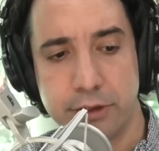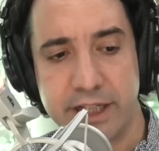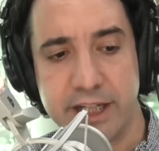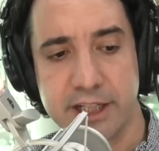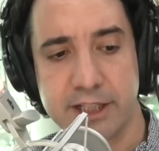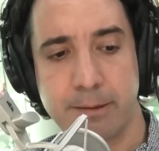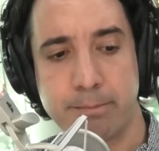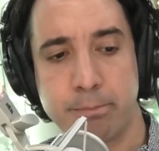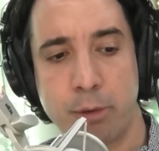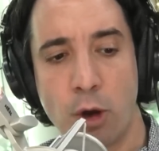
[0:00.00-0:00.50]
He
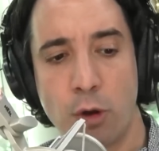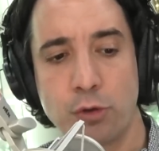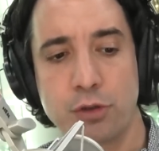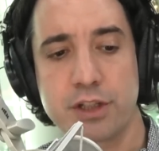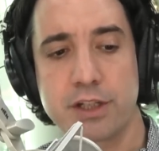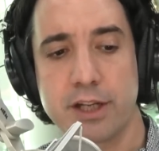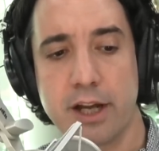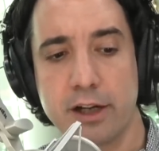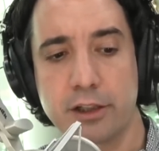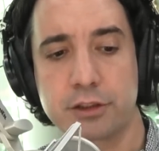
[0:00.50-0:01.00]
is a
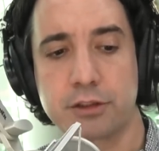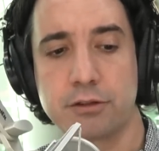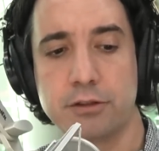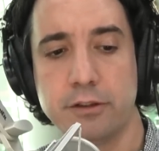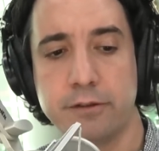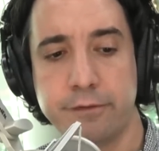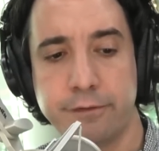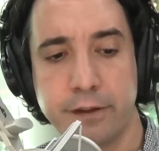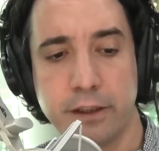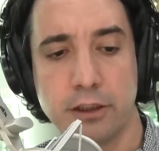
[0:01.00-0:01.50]

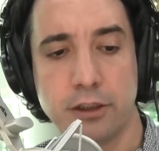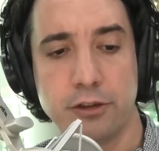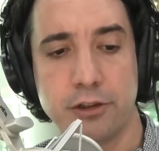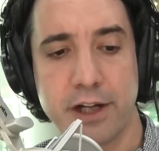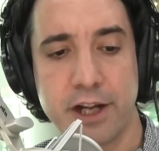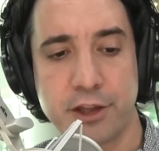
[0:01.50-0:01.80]
postdoctoral fellow